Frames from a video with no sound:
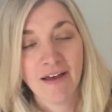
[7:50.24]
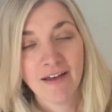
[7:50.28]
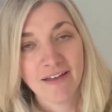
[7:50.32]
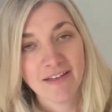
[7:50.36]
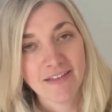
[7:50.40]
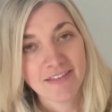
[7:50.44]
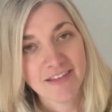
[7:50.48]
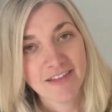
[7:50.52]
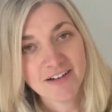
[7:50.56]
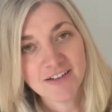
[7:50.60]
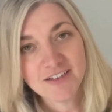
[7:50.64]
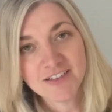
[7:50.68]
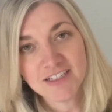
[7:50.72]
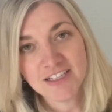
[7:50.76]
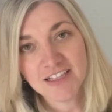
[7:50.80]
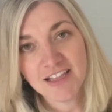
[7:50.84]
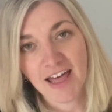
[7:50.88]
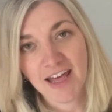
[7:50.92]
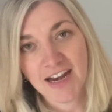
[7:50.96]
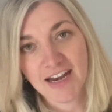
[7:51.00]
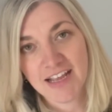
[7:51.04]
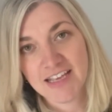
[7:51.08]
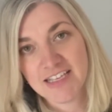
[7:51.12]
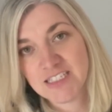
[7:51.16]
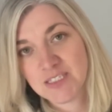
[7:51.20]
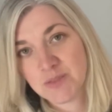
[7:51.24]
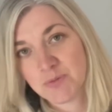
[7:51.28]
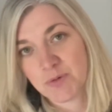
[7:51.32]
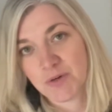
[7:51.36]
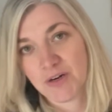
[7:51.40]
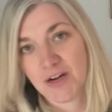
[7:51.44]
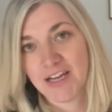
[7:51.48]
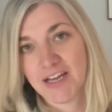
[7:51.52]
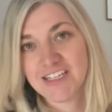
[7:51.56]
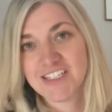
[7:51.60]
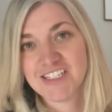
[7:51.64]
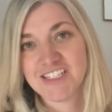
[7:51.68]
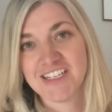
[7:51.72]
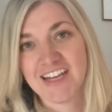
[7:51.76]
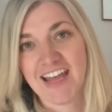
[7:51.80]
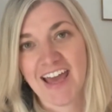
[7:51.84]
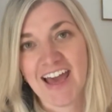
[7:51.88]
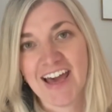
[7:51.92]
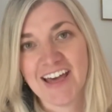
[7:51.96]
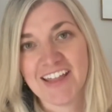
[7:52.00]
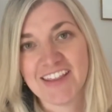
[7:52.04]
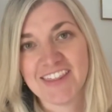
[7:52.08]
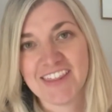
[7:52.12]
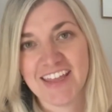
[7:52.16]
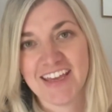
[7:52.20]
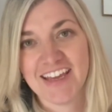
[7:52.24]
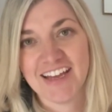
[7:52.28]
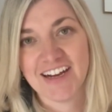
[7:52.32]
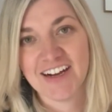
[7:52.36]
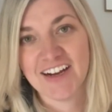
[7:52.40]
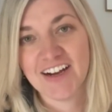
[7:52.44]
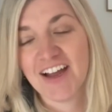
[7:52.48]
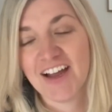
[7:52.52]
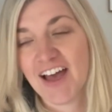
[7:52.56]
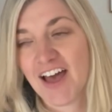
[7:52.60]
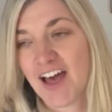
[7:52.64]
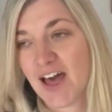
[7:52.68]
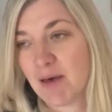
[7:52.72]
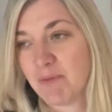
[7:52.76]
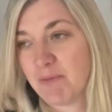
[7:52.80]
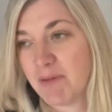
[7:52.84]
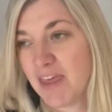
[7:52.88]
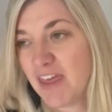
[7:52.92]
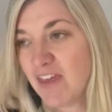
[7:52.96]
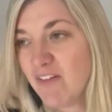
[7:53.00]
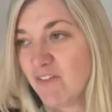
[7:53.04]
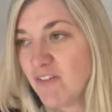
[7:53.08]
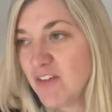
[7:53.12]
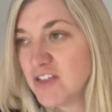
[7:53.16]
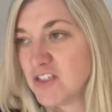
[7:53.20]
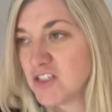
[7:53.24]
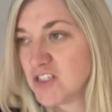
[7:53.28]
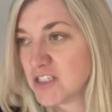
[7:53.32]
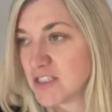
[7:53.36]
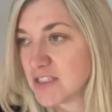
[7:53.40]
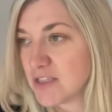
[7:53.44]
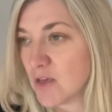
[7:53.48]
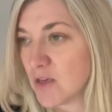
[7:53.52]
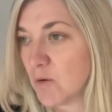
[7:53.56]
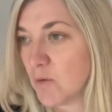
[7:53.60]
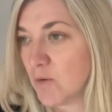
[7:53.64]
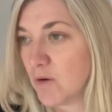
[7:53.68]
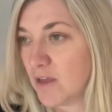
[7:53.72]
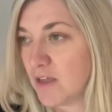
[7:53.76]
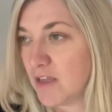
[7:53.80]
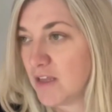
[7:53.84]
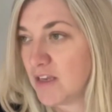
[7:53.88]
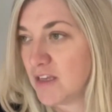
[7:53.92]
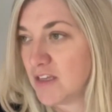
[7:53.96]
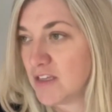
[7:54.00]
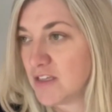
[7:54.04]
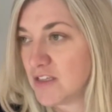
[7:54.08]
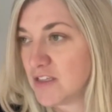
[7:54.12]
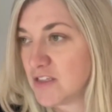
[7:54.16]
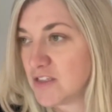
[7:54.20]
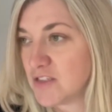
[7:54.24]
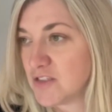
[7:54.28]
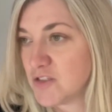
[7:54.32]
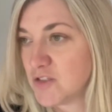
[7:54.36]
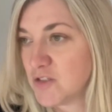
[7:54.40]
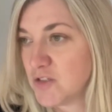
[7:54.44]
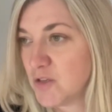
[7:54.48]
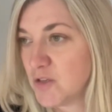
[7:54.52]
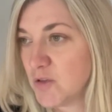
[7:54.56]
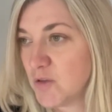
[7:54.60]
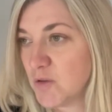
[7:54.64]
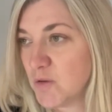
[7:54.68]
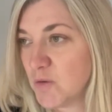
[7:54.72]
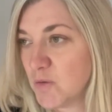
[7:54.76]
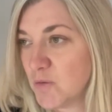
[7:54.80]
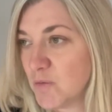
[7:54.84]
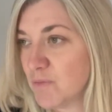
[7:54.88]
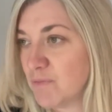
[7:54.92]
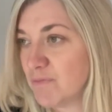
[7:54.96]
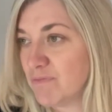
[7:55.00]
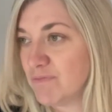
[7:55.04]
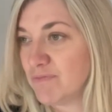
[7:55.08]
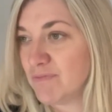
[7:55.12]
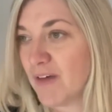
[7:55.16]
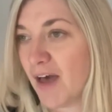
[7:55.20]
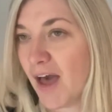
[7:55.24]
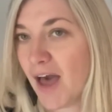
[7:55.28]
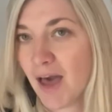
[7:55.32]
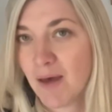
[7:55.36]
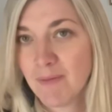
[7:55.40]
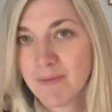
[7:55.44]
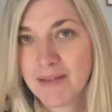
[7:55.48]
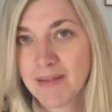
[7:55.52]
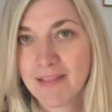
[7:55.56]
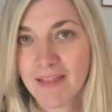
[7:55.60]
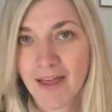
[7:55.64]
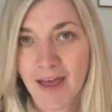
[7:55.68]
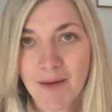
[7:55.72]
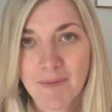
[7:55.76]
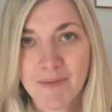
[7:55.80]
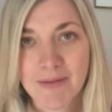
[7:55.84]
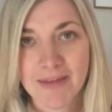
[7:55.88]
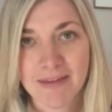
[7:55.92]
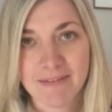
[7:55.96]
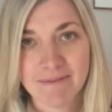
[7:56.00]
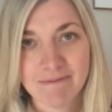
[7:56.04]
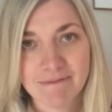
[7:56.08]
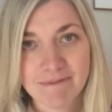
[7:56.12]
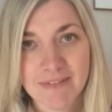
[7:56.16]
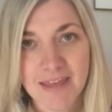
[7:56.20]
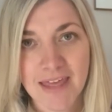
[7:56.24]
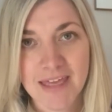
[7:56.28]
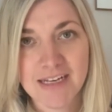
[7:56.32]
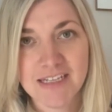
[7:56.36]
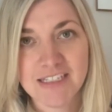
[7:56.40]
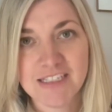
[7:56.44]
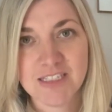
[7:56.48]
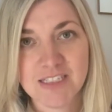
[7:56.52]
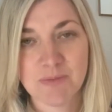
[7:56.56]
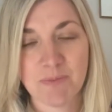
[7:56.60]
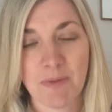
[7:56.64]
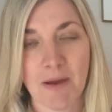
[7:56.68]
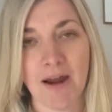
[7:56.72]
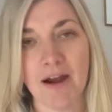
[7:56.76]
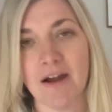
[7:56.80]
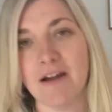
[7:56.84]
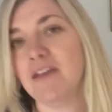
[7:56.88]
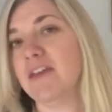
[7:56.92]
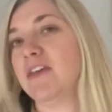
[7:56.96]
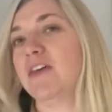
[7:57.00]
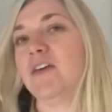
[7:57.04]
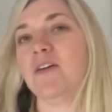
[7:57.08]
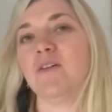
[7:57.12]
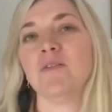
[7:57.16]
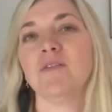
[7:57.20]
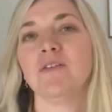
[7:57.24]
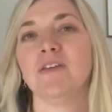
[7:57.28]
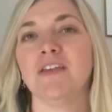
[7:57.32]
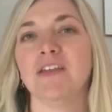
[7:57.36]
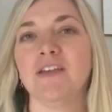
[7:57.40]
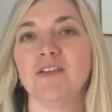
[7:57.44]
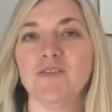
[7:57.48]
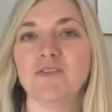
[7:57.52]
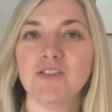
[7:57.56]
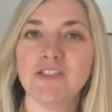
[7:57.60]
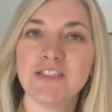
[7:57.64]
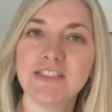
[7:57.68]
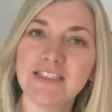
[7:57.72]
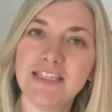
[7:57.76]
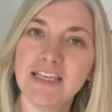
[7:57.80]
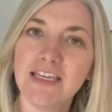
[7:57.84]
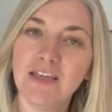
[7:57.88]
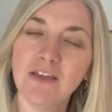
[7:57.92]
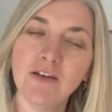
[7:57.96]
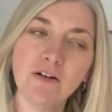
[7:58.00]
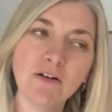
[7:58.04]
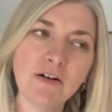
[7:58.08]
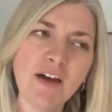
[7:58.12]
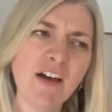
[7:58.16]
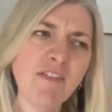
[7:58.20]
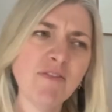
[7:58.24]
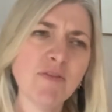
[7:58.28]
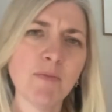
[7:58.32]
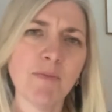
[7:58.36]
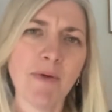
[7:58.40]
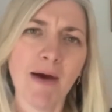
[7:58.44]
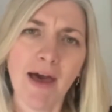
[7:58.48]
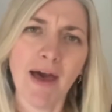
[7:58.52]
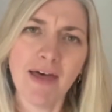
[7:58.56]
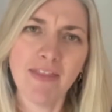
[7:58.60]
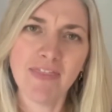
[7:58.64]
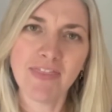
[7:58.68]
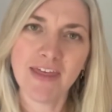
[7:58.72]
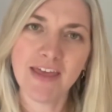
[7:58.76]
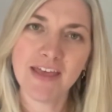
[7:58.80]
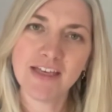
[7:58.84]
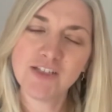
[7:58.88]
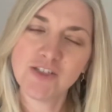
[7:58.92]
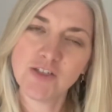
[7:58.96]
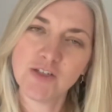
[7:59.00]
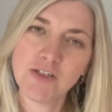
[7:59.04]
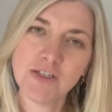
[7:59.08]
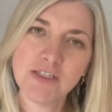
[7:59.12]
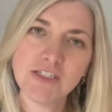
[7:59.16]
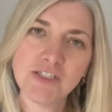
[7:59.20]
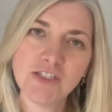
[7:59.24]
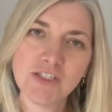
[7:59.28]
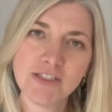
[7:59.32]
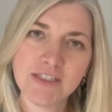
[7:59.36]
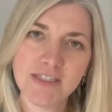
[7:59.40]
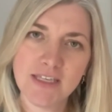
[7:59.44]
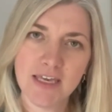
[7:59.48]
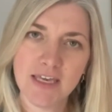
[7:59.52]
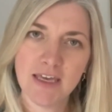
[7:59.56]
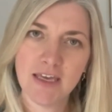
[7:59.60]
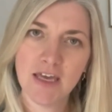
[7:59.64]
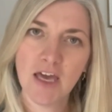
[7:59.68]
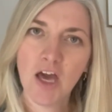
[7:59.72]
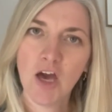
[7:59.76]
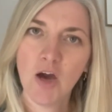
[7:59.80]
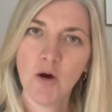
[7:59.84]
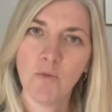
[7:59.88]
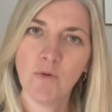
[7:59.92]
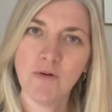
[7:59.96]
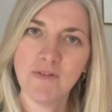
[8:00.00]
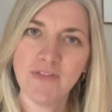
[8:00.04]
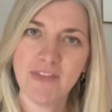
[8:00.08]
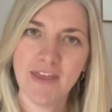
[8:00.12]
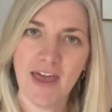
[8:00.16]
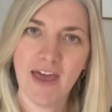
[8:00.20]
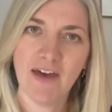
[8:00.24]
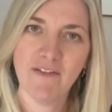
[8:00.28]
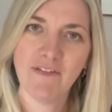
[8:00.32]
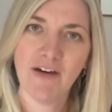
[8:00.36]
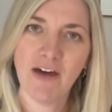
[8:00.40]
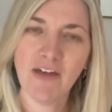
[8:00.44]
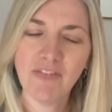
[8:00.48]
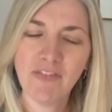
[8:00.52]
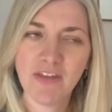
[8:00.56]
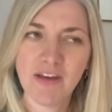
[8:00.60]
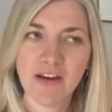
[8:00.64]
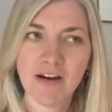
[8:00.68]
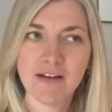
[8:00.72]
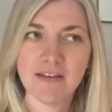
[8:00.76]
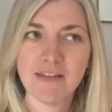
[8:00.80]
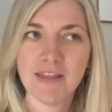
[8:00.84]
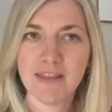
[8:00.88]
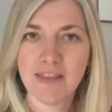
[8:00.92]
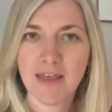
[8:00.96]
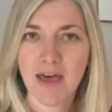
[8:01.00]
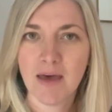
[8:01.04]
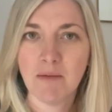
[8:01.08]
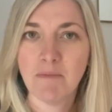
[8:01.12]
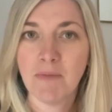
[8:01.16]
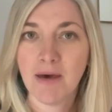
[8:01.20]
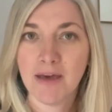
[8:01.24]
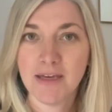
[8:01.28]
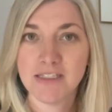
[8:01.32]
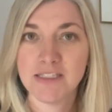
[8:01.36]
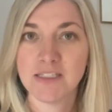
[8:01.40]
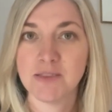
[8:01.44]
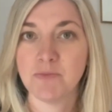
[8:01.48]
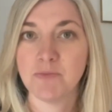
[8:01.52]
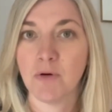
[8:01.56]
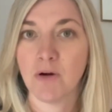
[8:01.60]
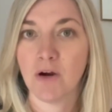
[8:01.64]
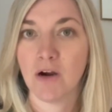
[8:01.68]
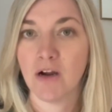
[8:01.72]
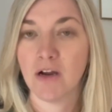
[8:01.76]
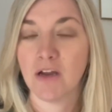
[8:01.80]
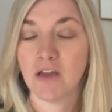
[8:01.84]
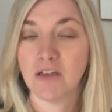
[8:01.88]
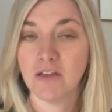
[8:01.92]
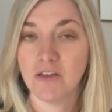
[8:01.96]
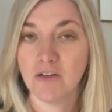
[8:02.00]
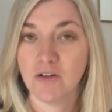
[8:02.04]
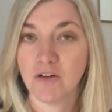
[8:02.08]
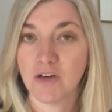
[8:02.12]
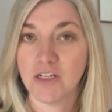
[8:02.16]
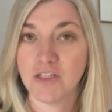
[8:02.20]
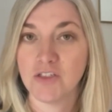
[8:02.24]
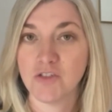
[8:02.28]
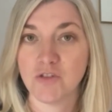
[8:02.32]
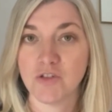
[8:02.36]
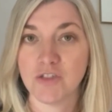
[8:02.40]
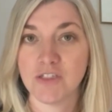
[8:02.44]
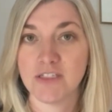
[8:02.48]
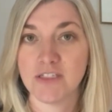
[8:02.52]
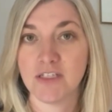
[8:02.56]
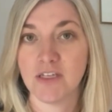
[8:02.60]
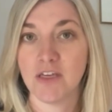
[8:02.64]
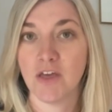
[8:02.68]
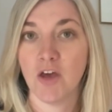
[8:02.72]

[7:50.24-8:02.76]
there's a lot of inspiration out there. Even just going to Hobby Lobby can inspire you. Just see, you don't have to buy things. You can just see what they have out there, and then that might spark your interest to go